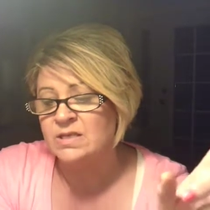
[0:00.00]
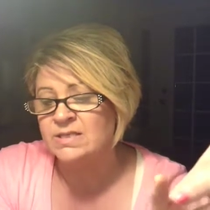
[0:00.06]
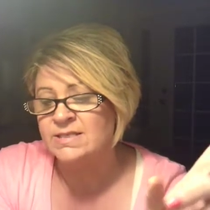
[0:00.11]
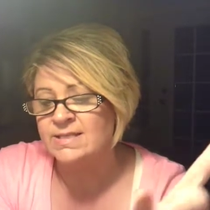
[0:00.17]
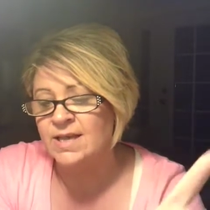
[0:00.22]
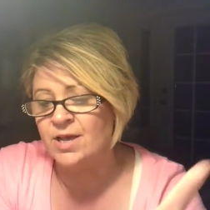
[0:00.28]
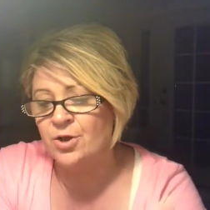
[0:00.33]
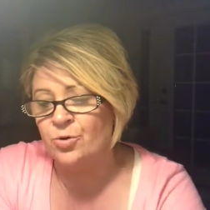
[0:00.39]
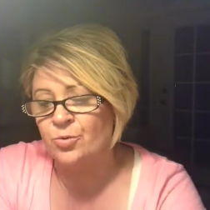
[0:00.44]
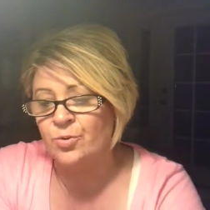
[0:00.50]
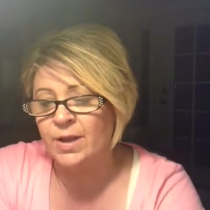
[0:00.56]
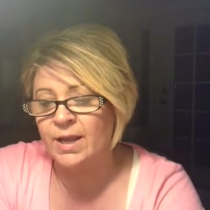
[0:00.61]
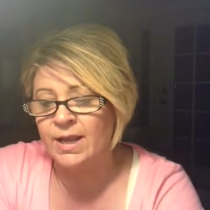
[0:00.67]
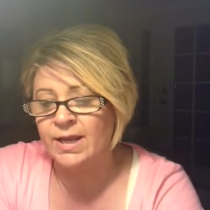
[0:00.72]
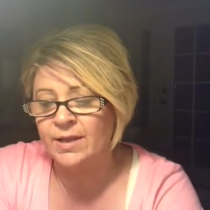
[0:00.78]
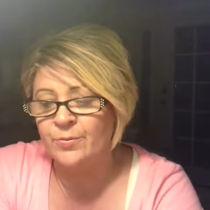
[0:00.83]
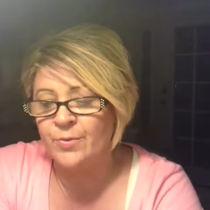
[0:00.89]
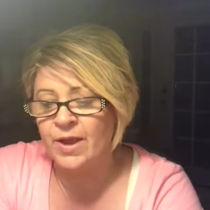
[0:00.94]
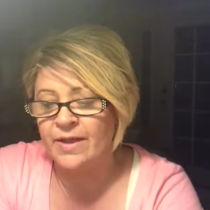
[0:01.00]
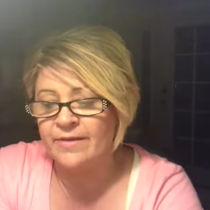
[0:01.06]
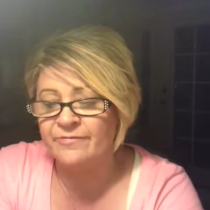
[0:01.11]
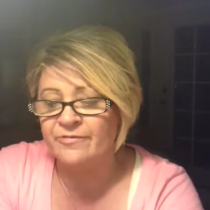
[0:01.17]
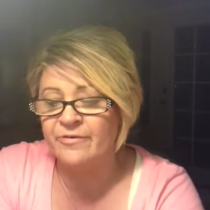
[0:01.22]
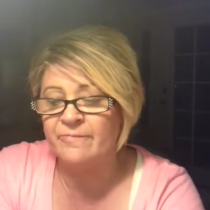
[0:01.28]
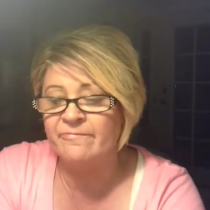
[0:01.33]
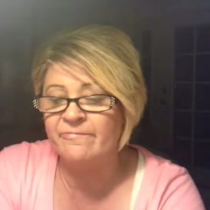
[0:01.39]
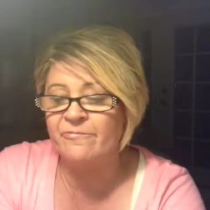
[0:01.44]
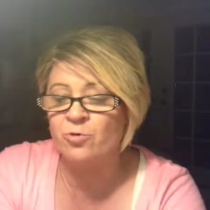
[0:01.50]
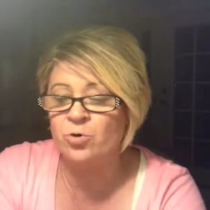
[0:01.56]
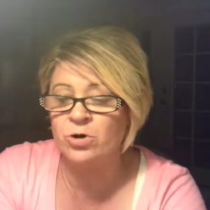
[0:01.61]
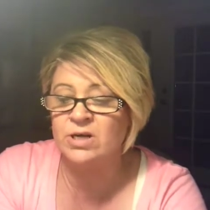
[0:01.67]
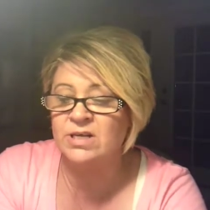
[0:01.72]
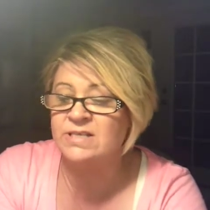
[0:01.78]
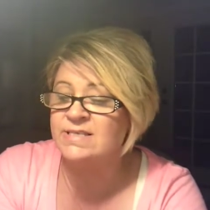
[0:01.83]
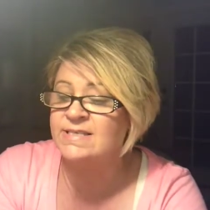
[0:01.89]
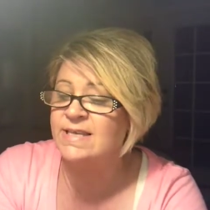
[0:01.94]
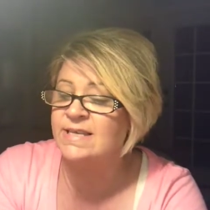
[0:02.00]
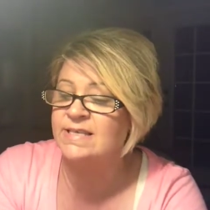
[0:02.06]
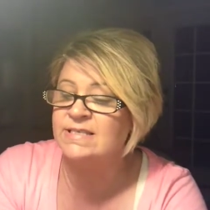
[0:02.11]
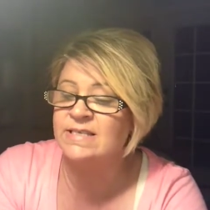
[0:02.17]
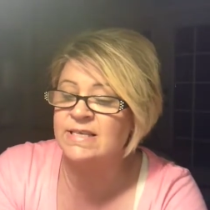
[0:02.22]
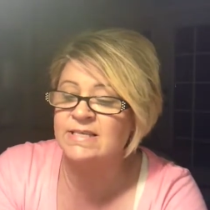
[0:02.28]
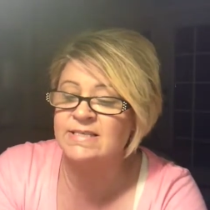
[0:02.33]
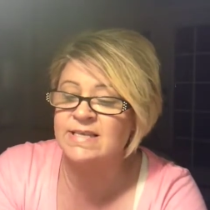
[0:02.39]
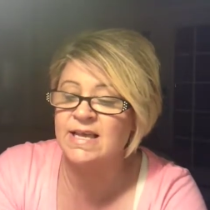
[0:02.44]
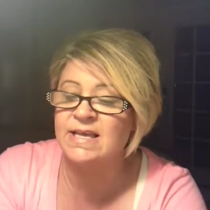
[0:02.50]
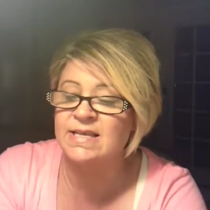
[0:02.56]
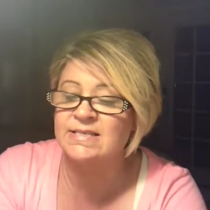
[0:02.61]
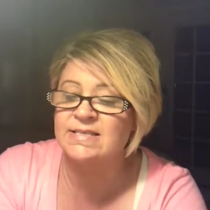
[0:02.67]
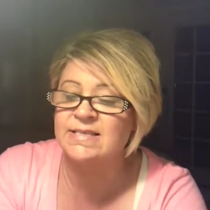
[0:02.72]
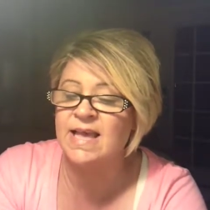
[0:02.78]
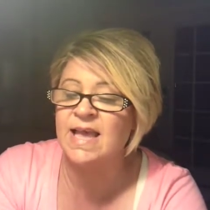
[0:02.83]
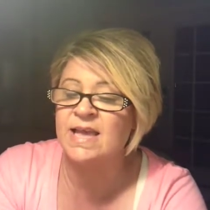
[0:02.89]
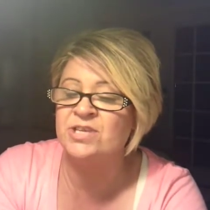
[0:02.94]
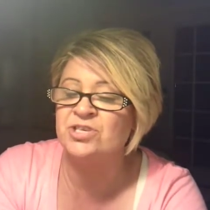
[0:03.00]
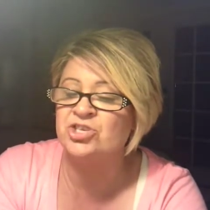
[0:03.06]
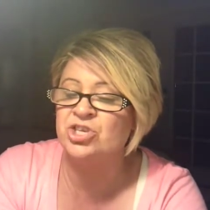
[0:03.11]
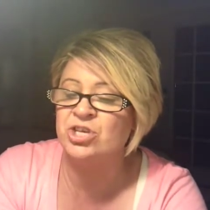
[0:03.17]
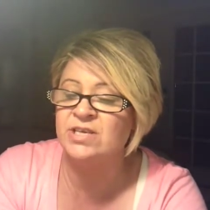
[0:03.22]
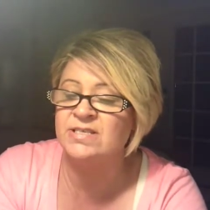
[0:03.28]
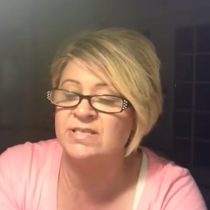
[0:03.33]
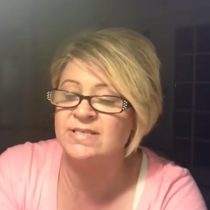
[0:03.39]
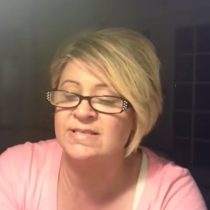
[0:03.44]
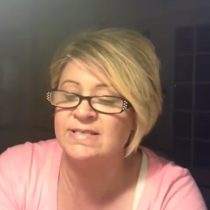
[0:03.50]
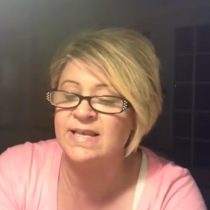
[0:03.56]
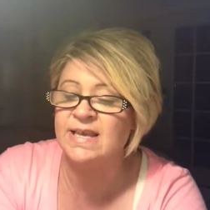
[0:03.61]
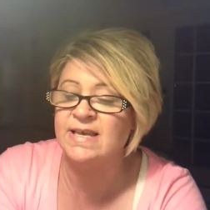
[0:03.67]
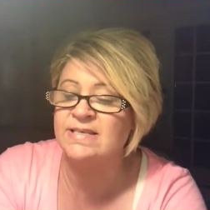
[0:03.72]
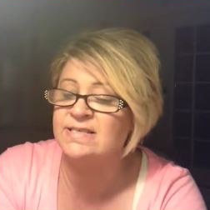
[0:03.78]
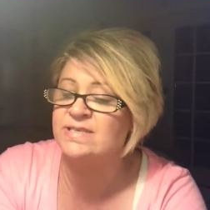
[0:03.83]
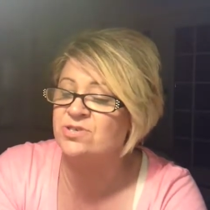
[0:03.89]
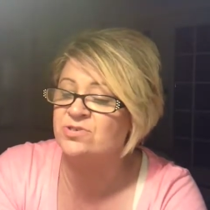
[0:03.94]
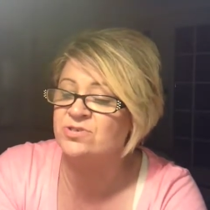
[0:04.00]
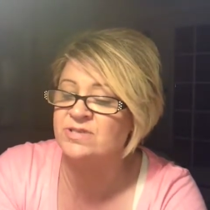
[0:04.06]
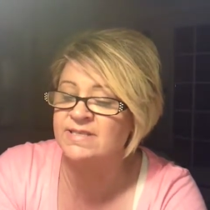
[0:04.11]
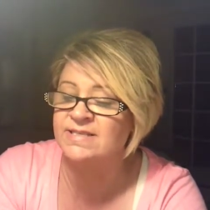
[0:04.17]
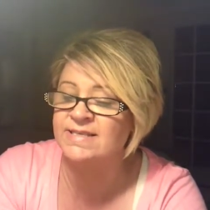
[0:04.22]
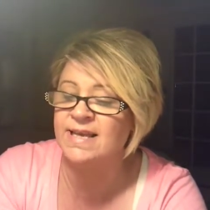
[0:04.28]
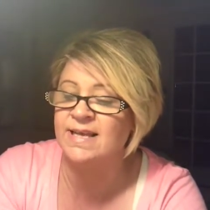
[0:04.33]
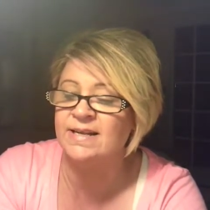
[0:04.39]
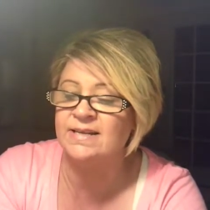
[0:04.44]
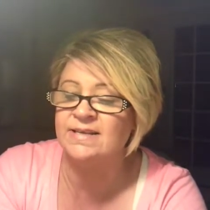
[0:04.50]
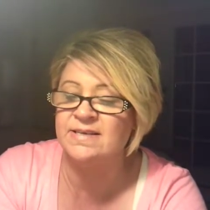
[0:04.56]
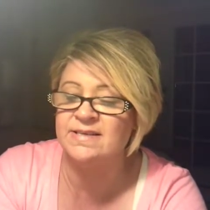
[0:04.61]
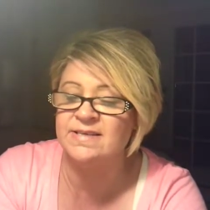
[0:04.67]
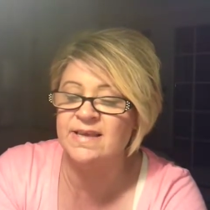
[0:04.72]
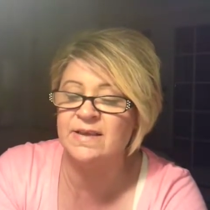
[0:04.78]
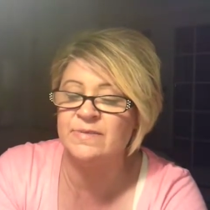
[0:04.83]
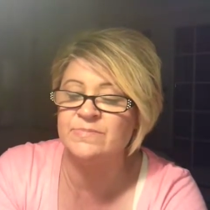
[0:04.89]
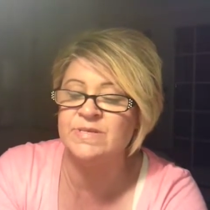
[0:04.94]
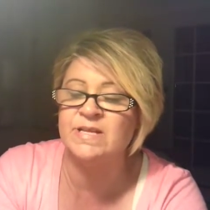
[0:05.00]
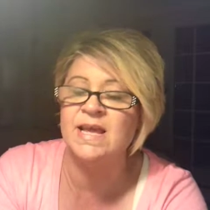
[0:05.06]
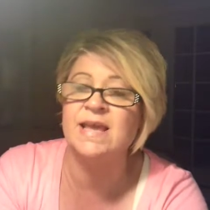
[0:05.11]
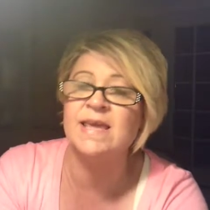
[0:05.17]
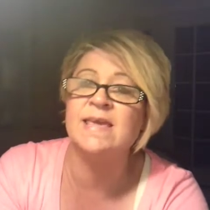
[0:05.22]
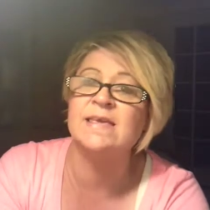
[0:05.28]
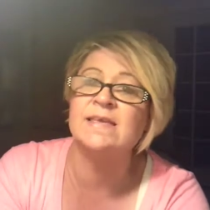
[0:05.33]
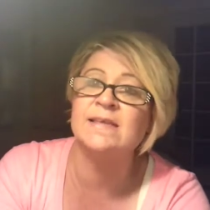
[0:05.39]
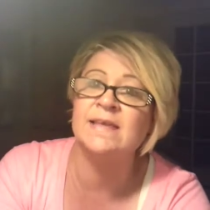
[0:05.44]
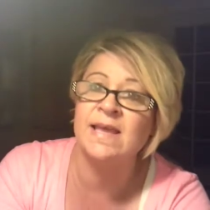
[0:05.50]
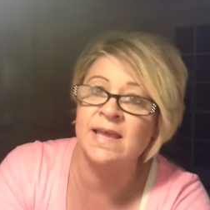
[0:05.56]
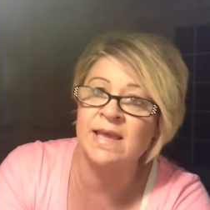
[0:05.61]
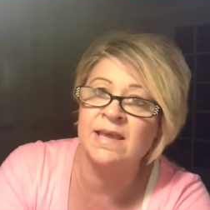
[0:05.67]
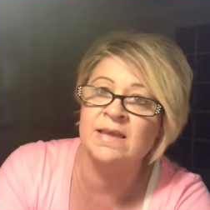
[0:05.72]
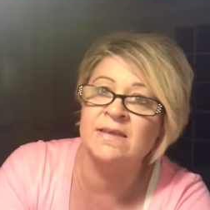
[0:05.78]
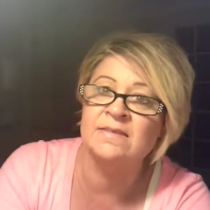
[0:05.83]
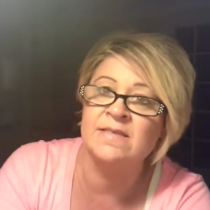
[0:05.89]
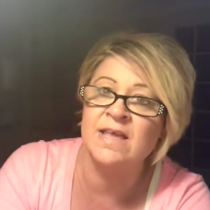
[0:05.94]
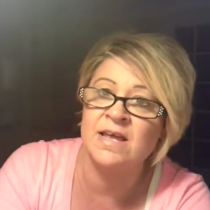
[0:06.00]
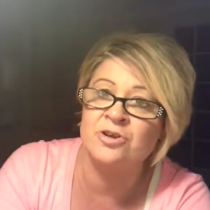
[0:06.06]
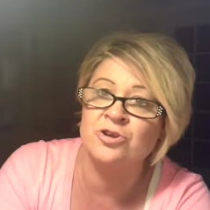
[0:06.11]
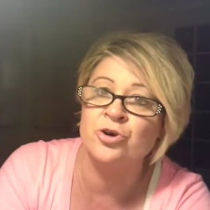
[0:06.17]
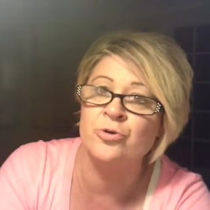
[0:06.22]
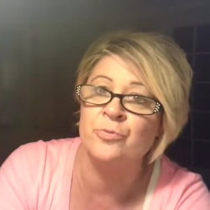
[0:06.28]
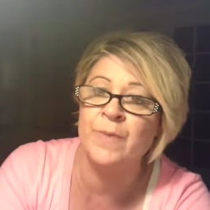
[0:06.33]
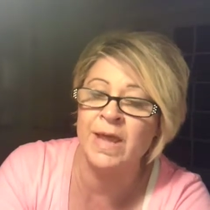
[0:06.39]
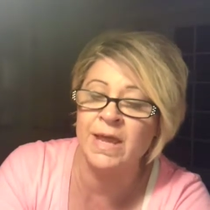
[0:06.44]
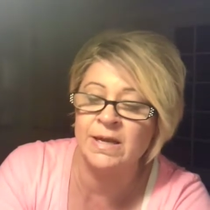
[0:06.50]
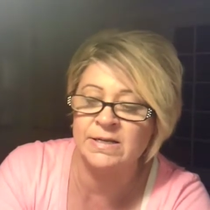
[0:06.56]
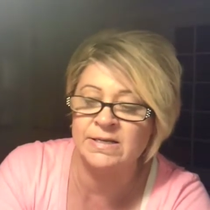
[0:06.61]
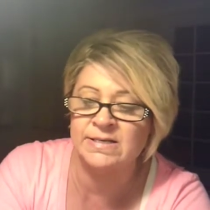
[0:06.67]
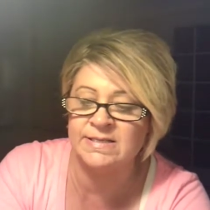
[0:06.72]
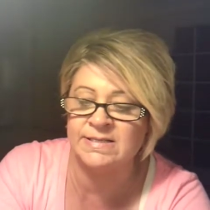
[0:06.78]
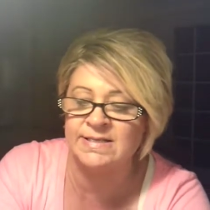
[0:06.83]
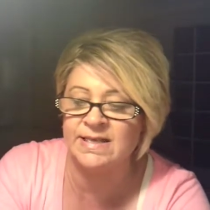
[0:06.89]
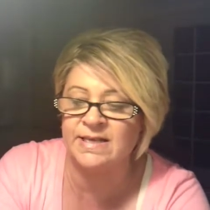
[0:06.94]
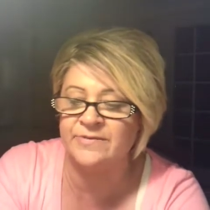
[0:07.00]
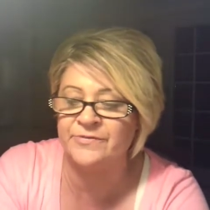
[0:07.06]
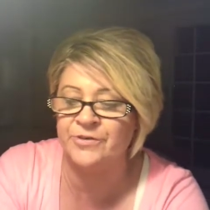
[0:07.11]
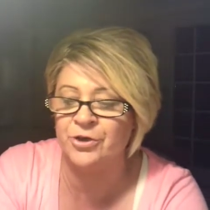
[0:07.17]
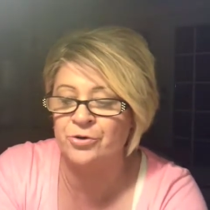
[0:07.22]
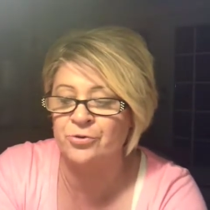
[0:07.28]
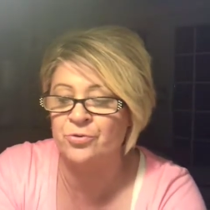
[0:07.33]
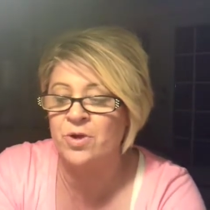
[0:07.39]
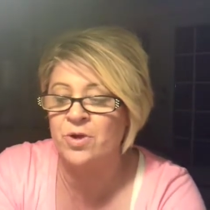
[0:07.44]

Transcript: So, anyway, from 4 to 6, he says, and Jesus answered and said unto them, take heed that no man deceive you.